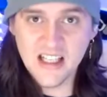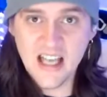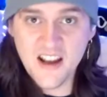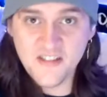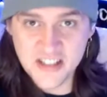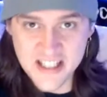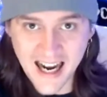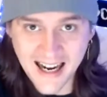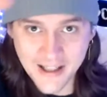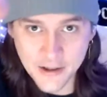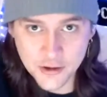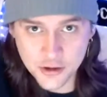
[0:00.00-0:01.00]
If
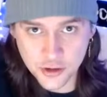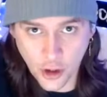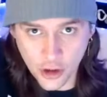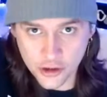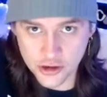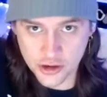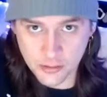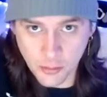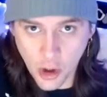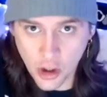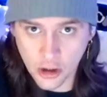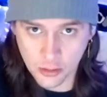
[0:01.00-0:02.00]
Dyer starts
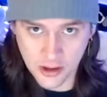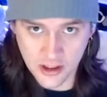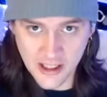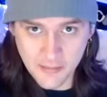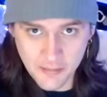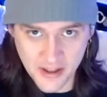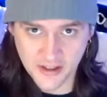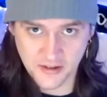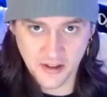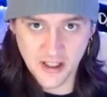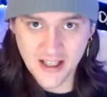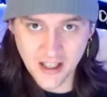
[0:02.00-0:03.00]
tomorrow, clip
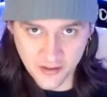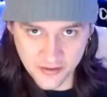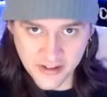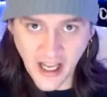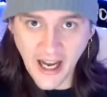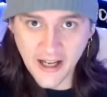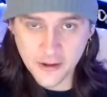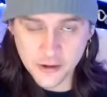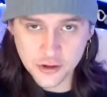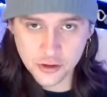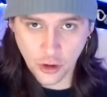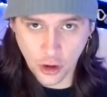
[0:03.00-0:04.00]
this. If Dyer
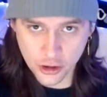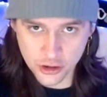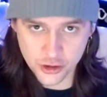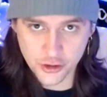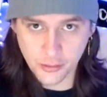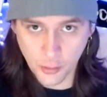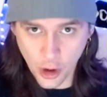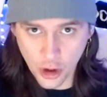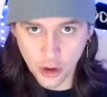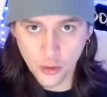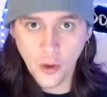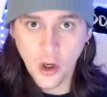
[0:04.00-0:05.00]
starts
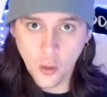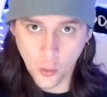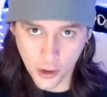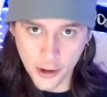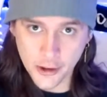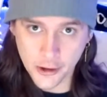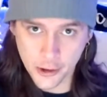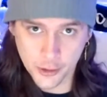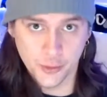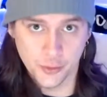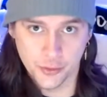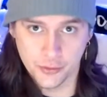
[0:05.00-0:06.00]
tomorrow, we're going to
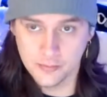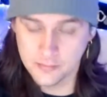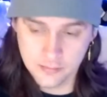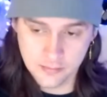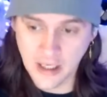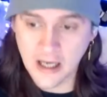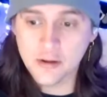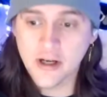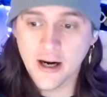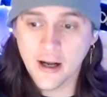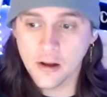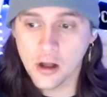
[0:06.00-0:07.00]
lose. I don't
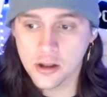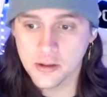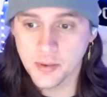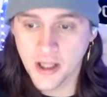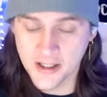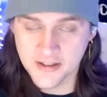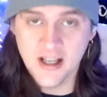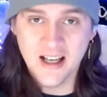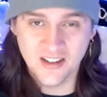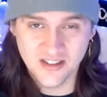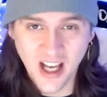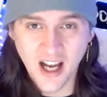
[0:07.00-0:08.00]
care how long he plays.
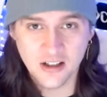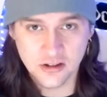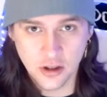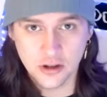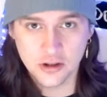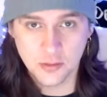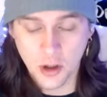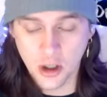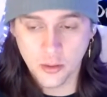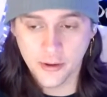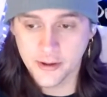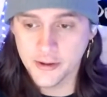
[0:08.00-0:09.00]
If Dyer starts tomorrow,
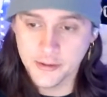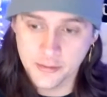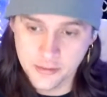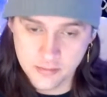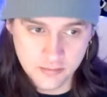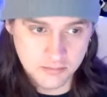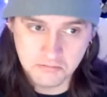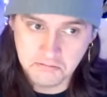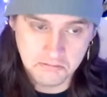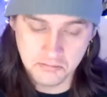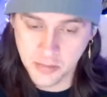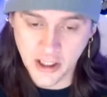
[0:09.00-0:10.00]
we're going to lose.
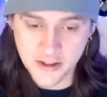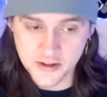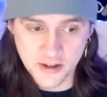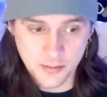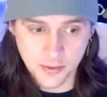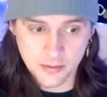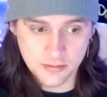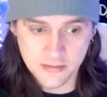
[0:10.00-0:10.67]
Plain and simple.